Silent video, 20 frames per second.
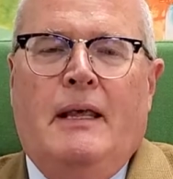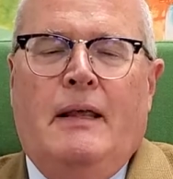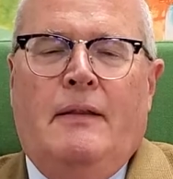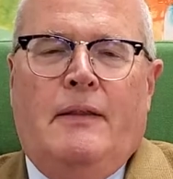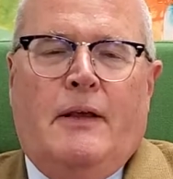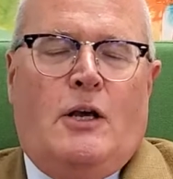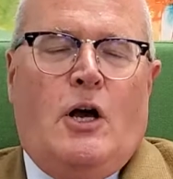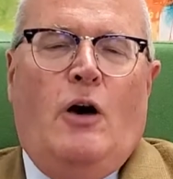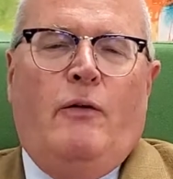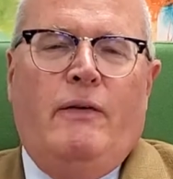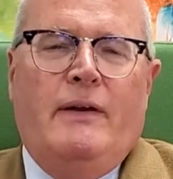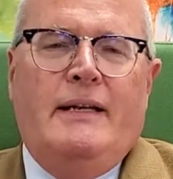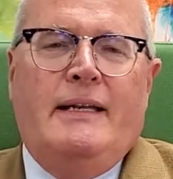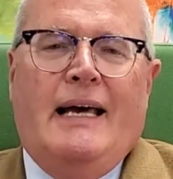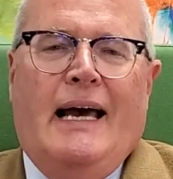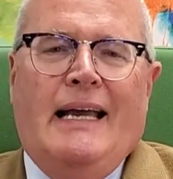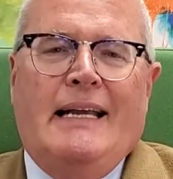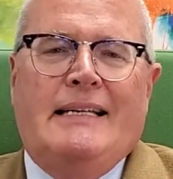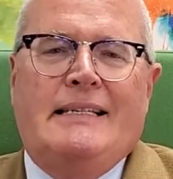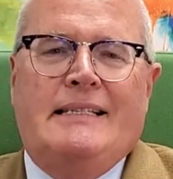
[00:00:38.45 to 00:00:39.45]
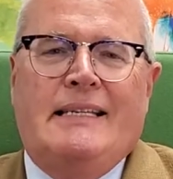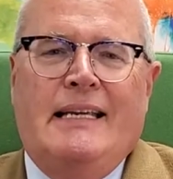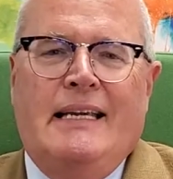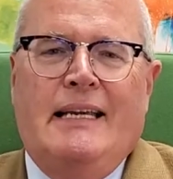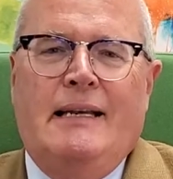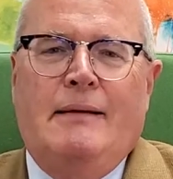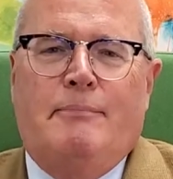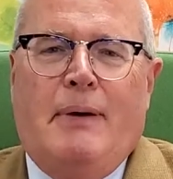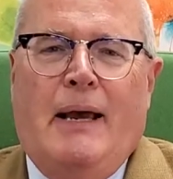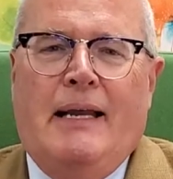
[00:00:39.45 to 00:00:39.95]
The
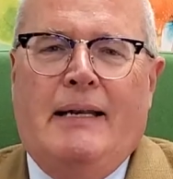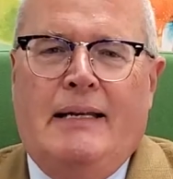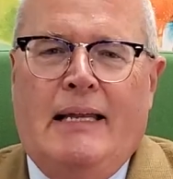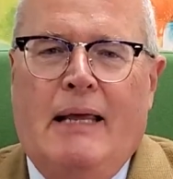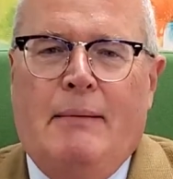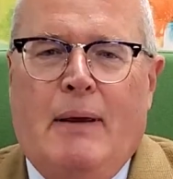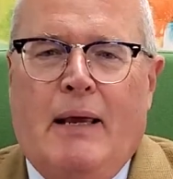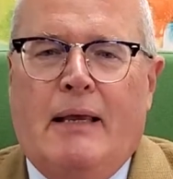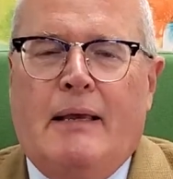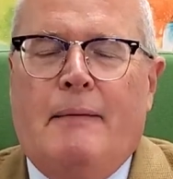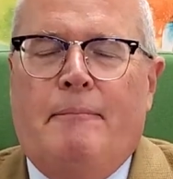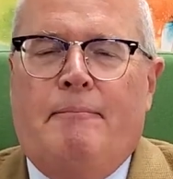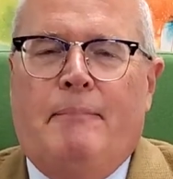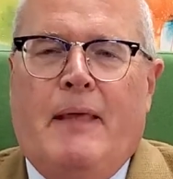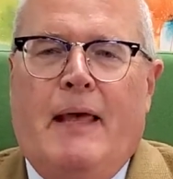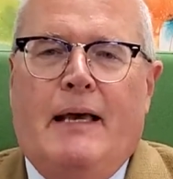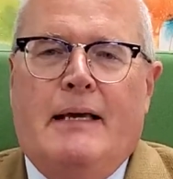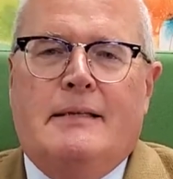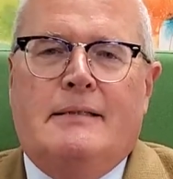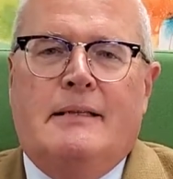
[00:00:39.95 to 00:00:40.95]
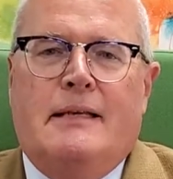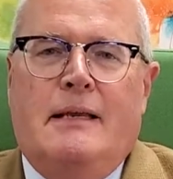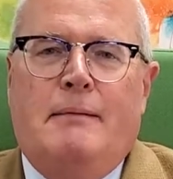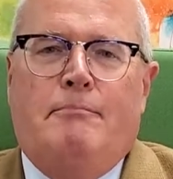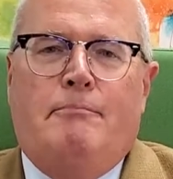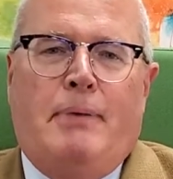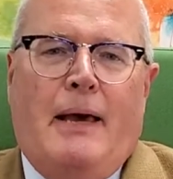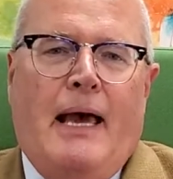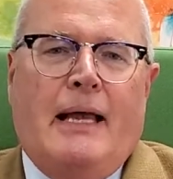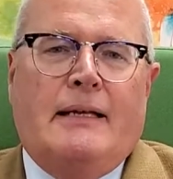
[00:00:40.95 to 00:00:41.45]
COVID-19 pandemic has
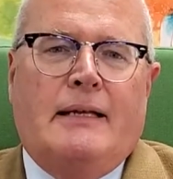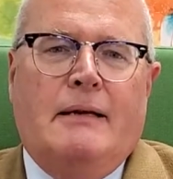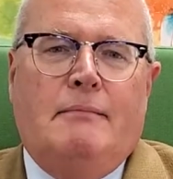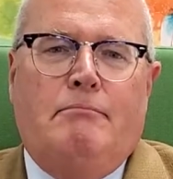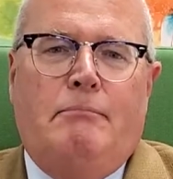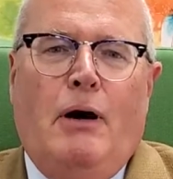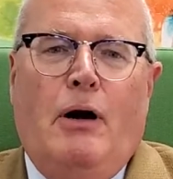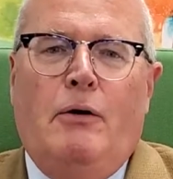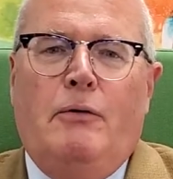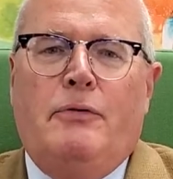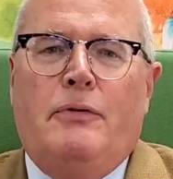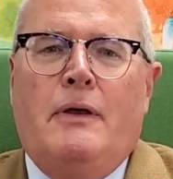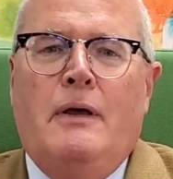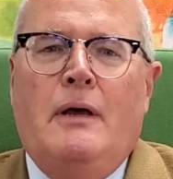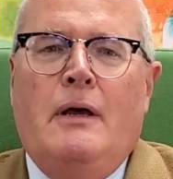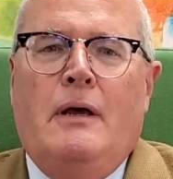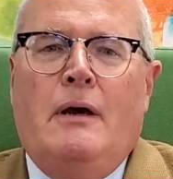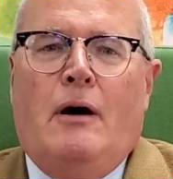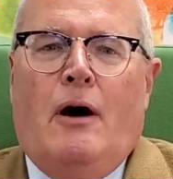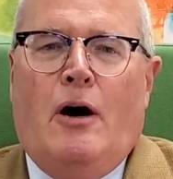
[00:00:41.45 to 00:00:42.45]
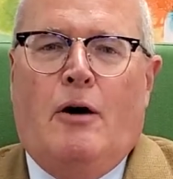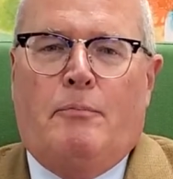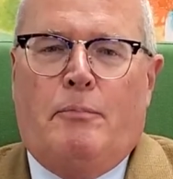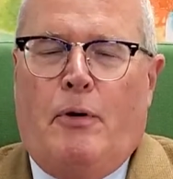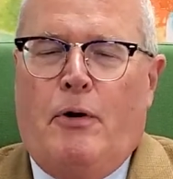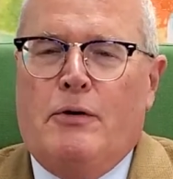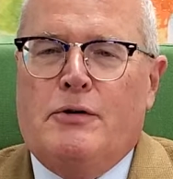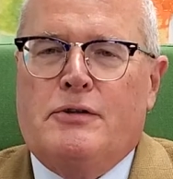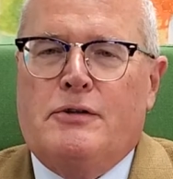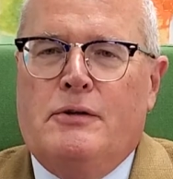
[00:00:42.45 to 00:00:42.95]
impacted both our
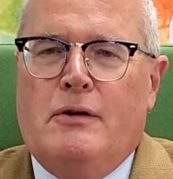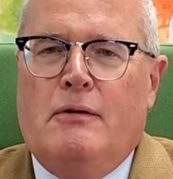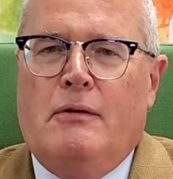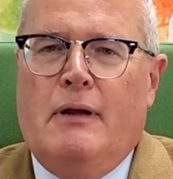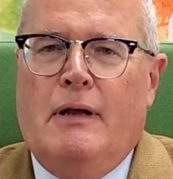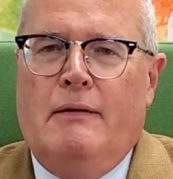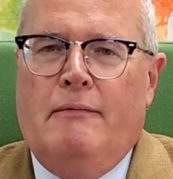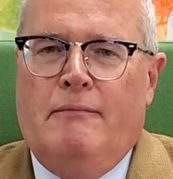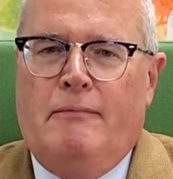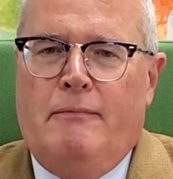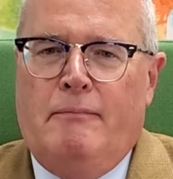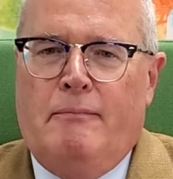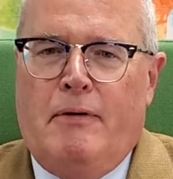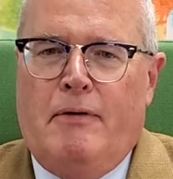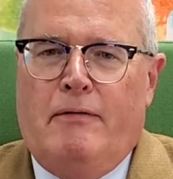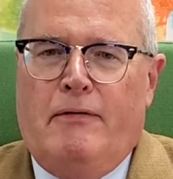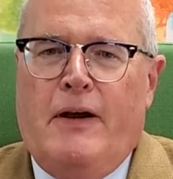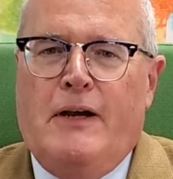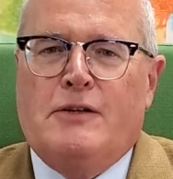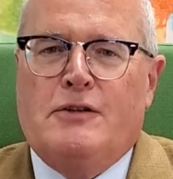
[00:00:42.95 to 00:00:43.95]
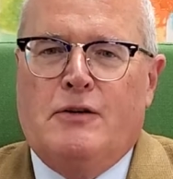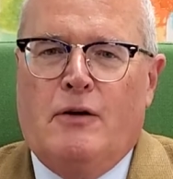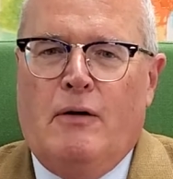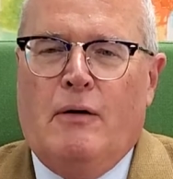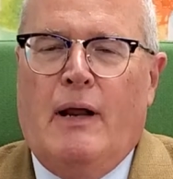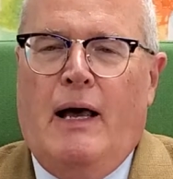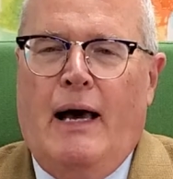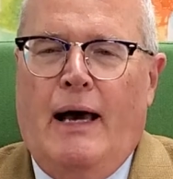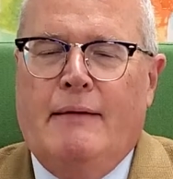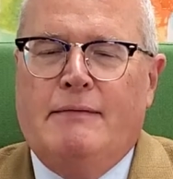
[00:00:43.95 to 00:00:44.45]
personal and professional
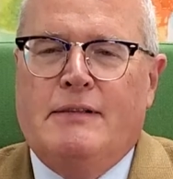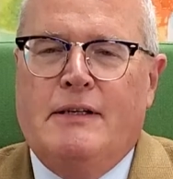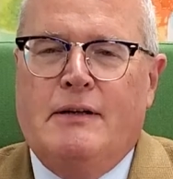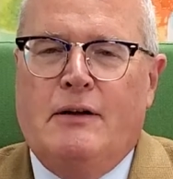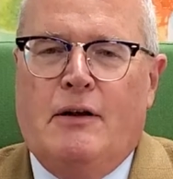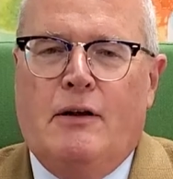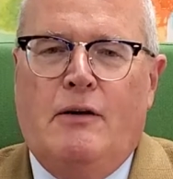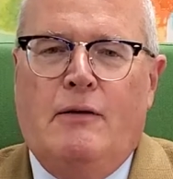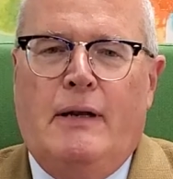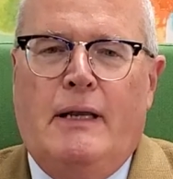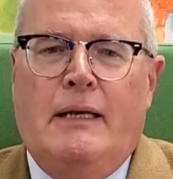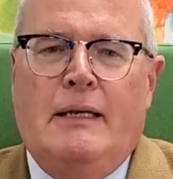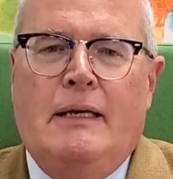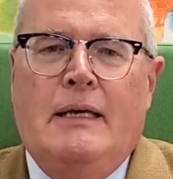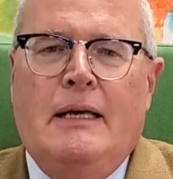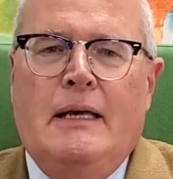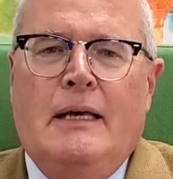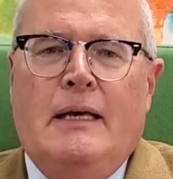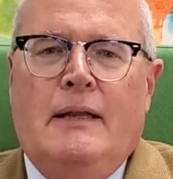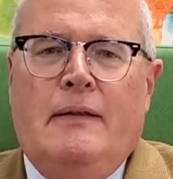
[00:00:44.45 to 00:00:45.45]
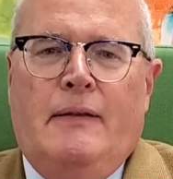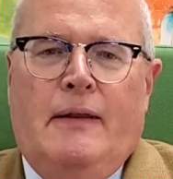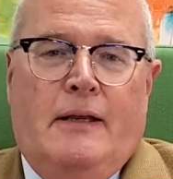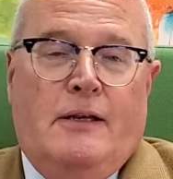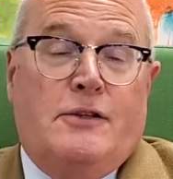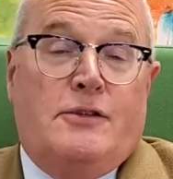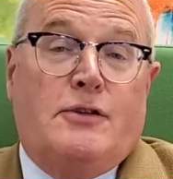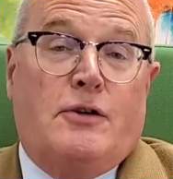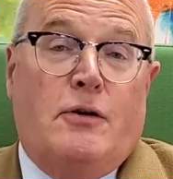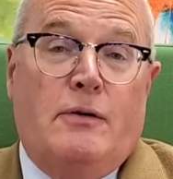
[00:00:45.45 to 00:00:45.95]
lives, including the
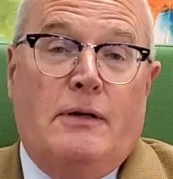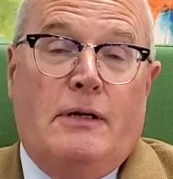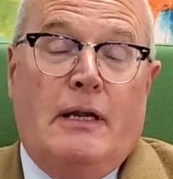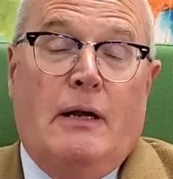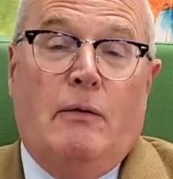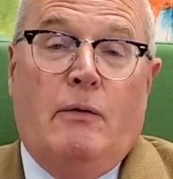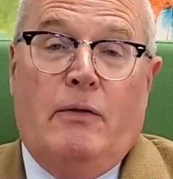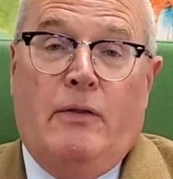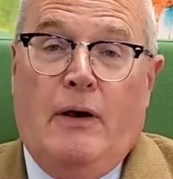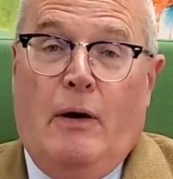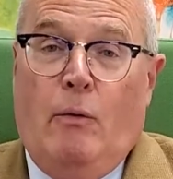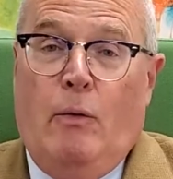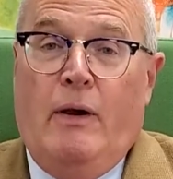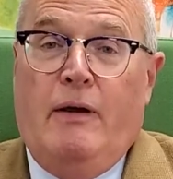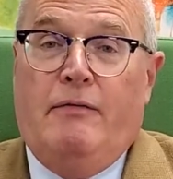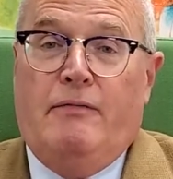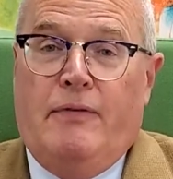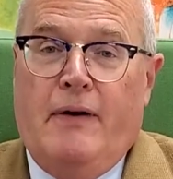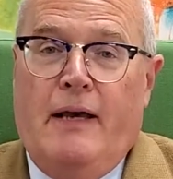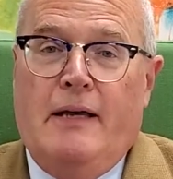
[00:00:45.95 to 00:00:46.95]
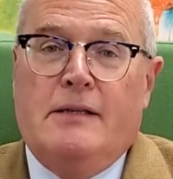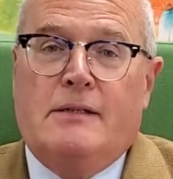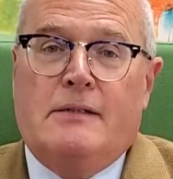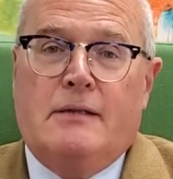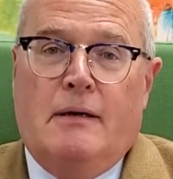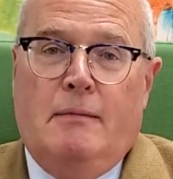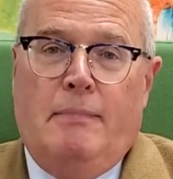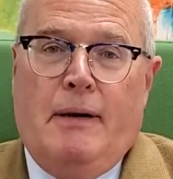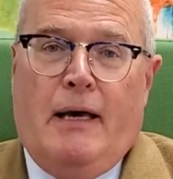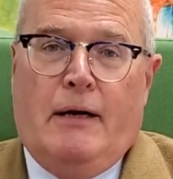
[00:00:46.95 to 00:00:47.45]
uncertainty that we face
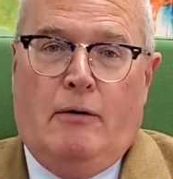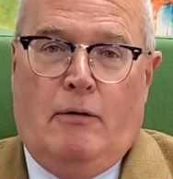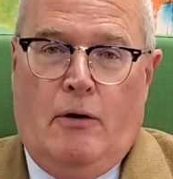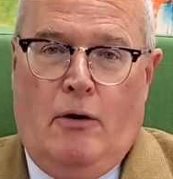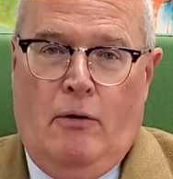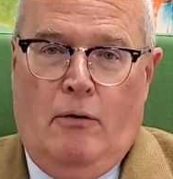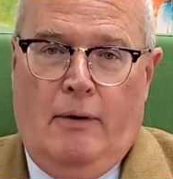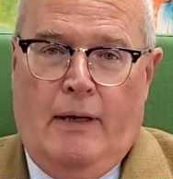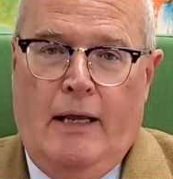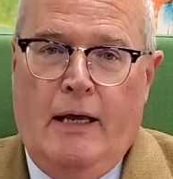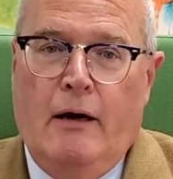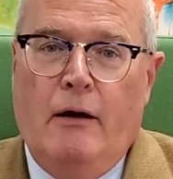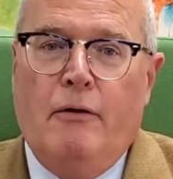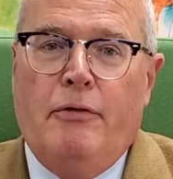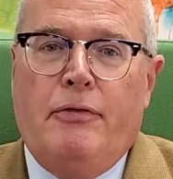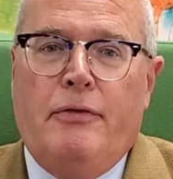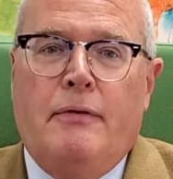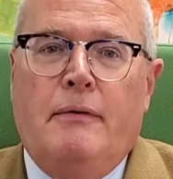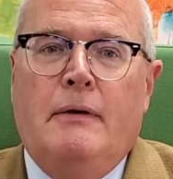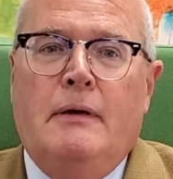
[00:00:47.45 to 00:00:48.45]
about our own health,